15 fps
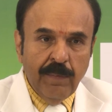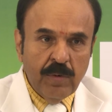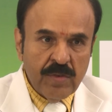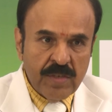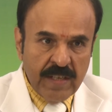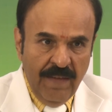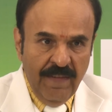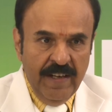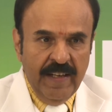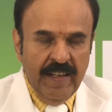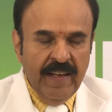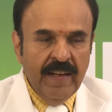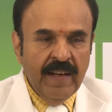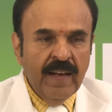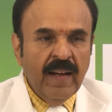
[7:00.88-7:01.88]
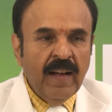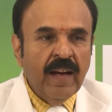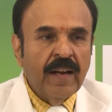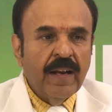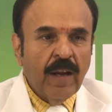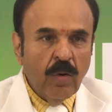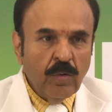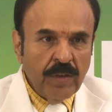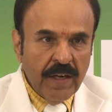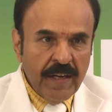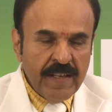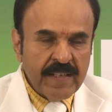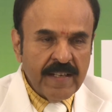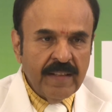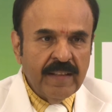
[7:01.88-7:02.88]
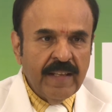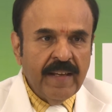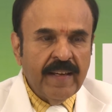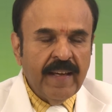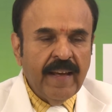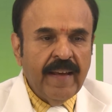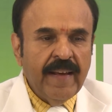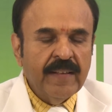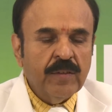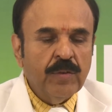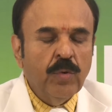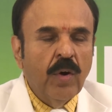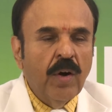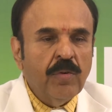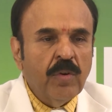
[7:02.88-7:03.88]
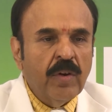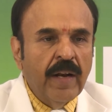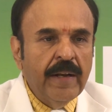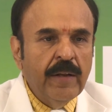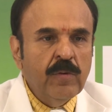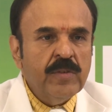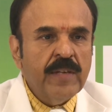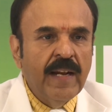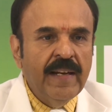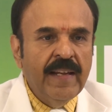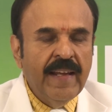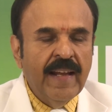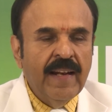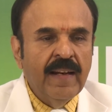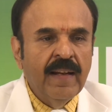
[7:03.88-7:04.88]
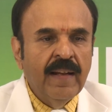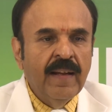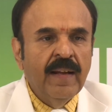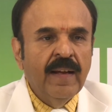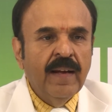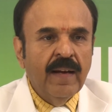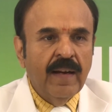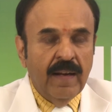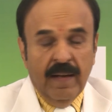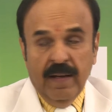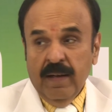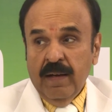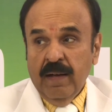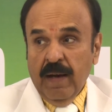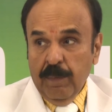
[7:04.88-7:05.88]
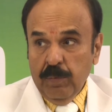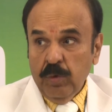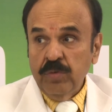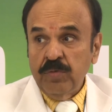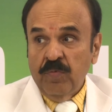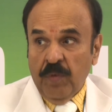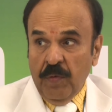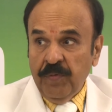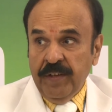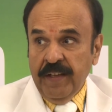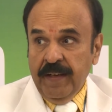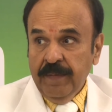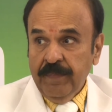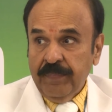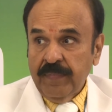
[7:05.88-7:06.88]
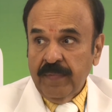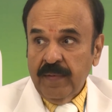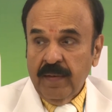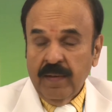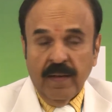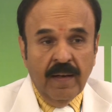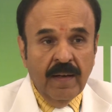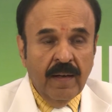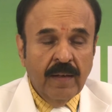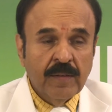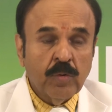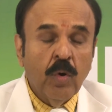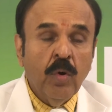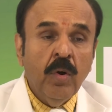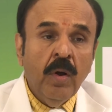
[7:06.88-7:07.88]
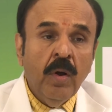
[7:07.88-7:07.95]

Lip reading: to 70. Now the recent thinking is you have to reduce LDL up to 50. So